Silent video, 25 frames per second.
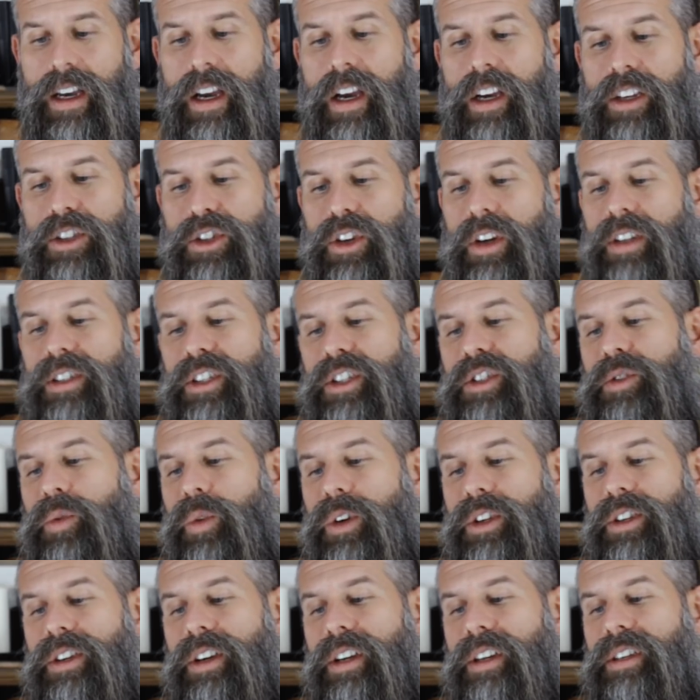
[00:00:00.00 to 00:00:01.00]
So I just
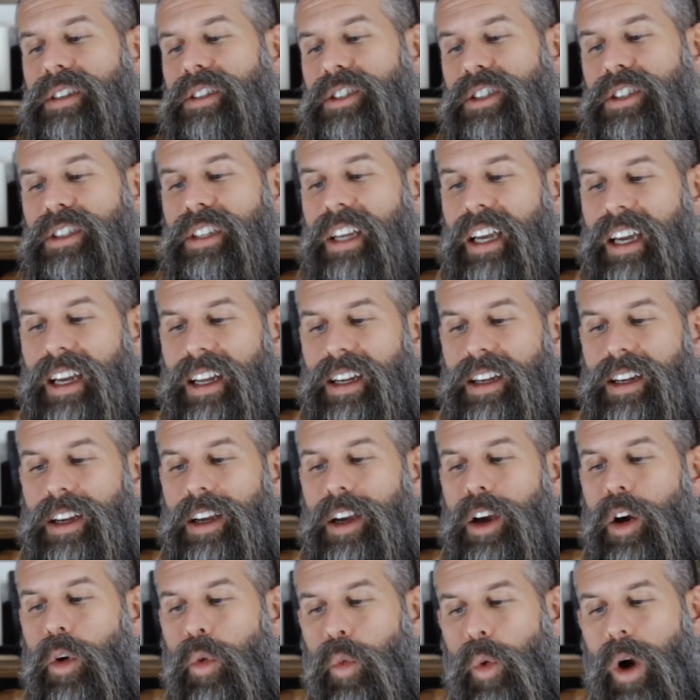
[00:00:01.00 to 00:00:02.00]
want you to understand,
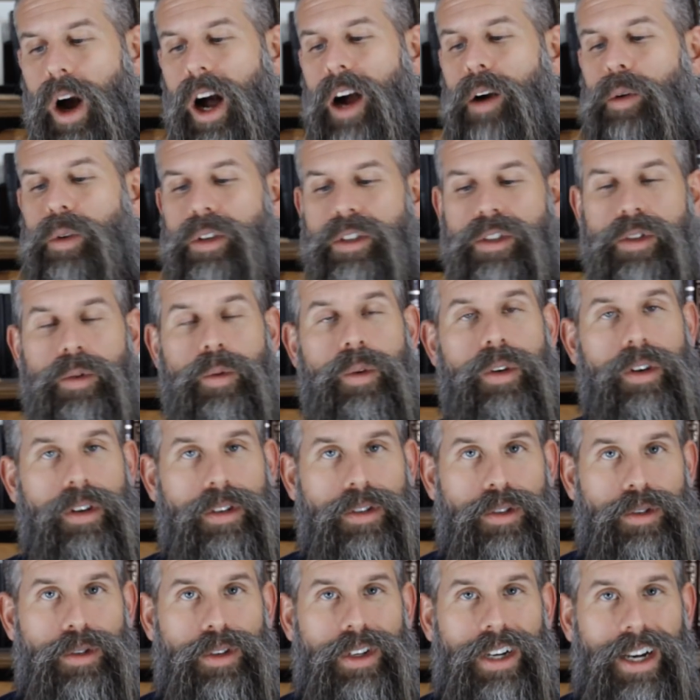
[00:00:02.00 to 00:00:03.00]
why was the
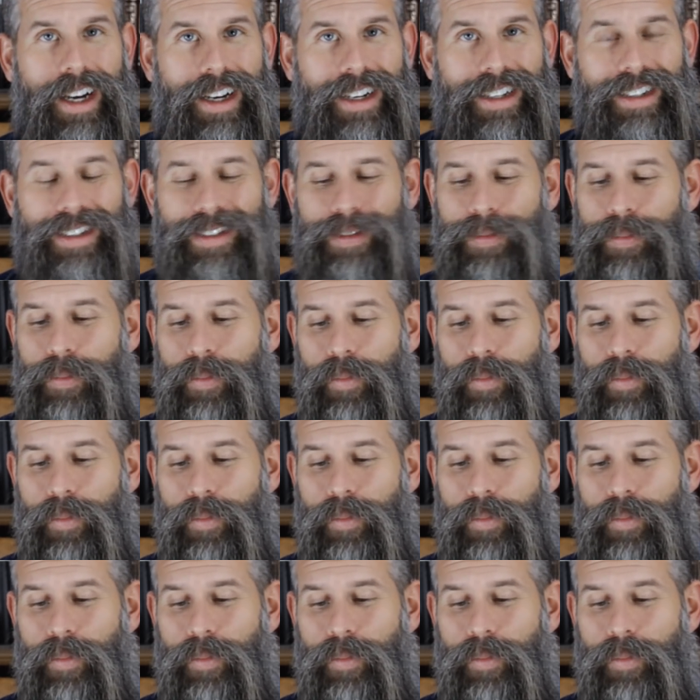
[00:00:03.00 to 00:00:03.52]
world created?